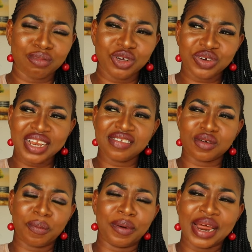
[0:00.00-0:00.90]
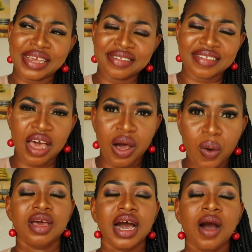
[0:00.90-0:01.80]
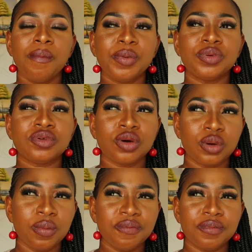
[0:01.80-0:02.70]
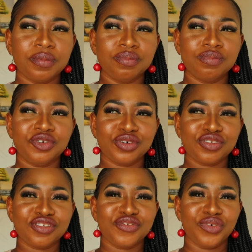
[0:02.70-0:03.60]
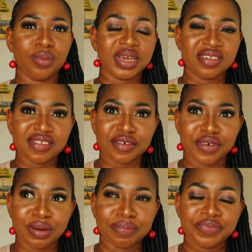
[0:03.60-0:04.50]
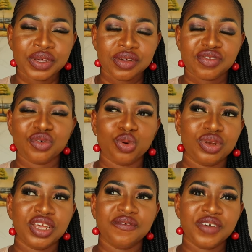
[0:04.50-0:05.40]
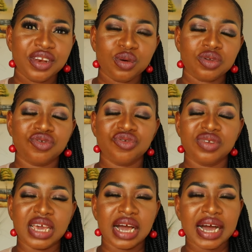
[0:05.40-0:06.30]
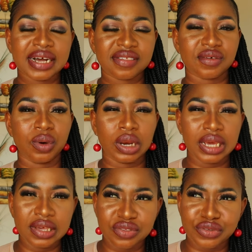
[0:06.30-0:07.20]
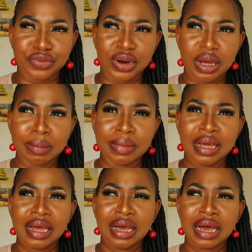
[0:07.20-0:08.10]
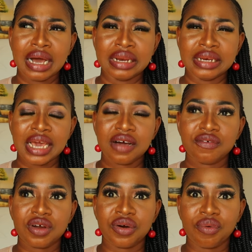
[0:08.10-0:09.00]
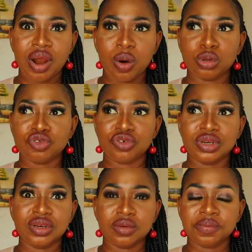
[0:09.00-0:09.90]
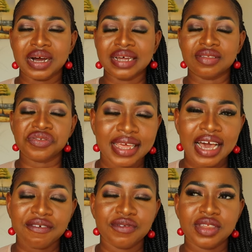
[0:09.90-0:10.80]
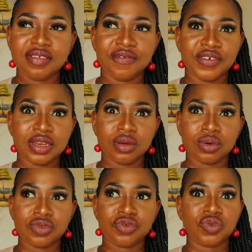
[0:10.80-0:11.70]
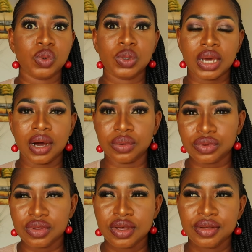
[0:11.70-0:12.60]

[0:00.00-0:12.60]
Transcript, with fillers: i'm usually surprised how how people turn up just from Instagram. So the vendors do their ads on Instagram and they have crowd turning up and they have these vendors sold out.